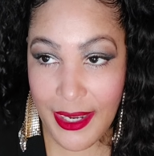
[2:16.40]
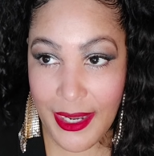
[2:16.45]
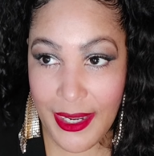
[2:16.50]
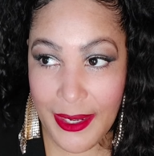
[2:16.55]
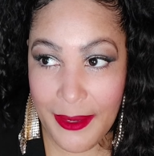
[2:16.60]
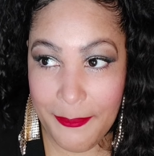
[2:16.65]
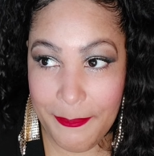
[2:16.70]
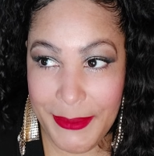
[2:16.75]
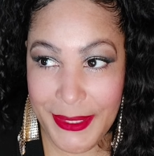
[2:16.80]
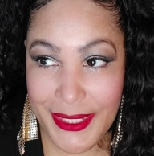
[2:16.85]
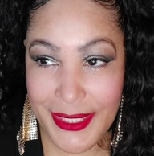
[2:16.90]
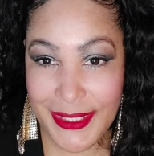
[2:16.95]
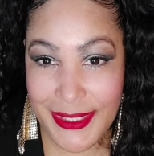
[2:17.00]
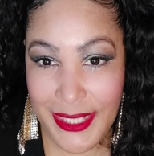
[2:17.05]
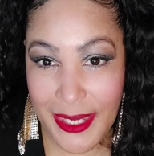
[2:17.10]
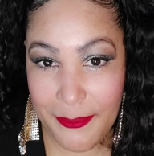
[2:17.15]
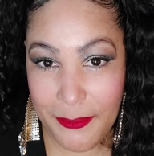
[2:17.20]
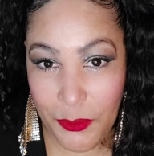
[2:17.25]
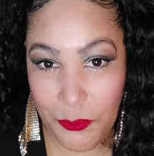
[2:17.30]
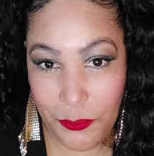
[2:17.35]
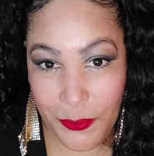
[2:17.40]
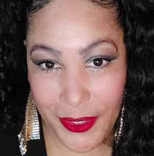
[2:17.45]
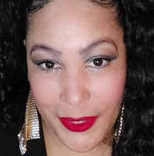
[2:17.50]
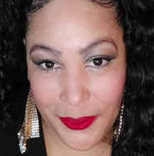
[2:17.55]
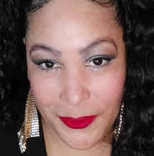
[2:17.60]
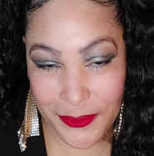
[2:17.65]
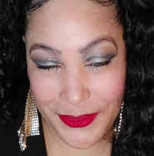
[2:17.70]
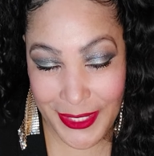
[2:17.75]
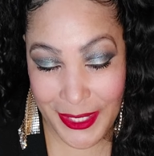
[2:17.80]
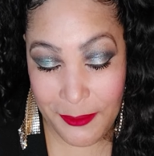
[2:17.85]
um, because I'm
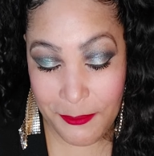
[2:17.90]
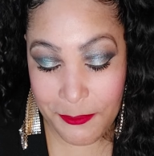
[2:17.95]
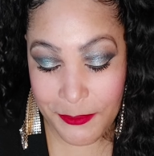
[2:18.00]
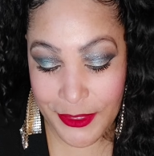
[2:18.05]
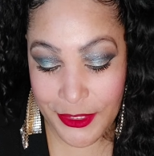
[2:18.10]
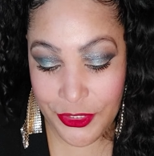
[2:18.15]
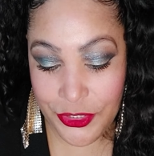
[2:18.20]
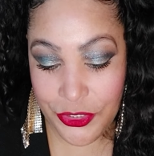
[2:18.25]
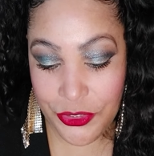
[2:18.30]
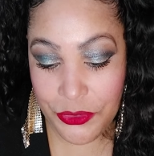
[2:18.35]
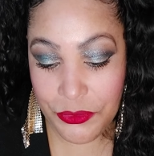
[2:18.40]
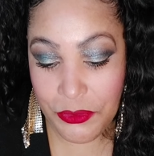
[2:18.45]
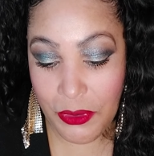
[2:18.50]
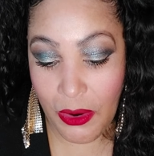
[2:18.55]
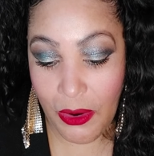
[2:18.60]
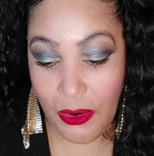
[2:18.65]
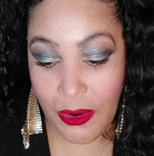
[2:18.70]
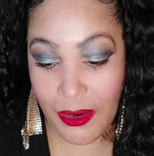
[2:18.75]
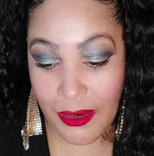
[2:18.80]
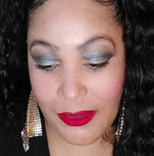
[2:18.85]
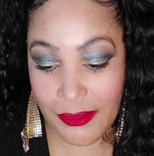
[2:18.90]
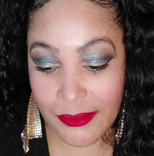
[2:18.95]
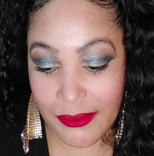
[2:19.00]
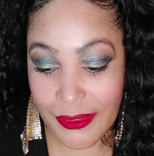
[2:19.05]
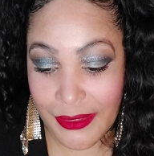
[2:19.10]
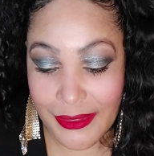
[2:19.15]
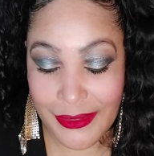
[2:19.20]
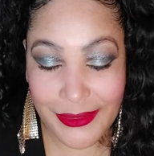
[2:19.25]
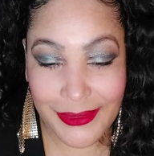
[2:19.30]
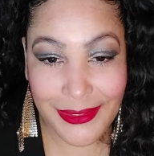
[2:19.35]
aware that when you
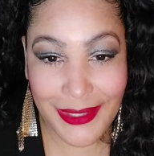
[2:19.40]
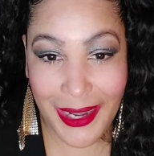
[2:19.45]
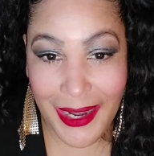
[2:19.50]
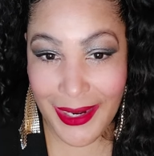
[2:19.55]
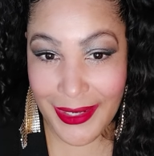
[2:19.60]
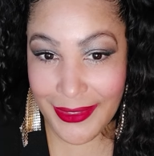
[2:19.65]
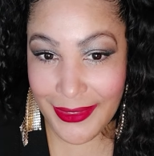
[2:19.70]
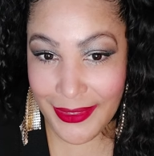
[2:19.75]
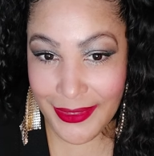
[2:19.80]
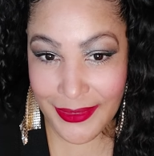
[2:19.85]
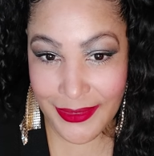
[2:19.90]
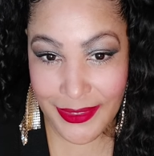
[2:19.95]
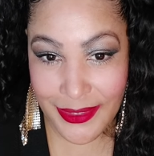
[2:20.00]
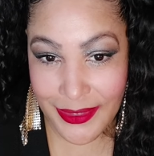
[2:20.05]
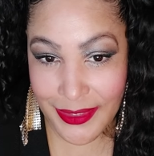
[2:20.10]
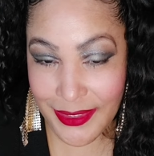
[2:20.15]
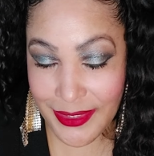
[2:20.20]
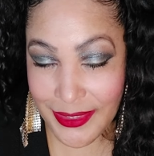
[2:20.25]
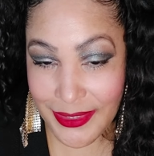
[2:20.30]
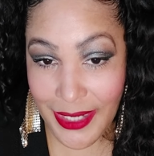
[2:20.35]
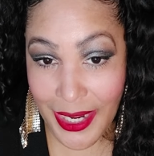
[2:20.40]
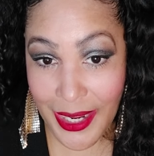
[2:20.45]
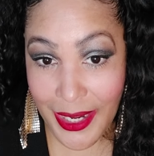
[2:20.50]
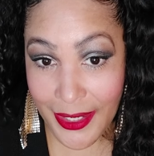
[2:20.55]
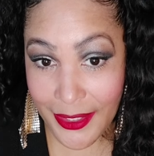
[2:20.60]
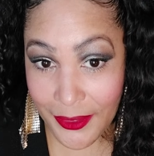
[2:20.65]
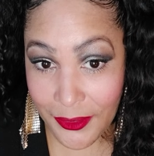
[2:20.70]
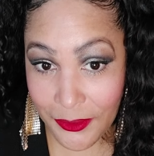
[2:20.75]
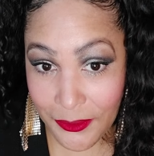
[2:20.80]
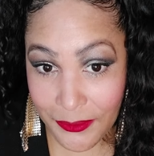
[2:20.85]
are not into
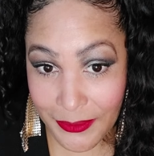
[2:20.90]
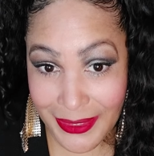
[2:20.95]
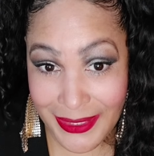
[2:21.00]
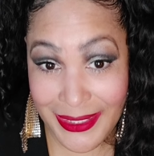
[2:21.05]
style,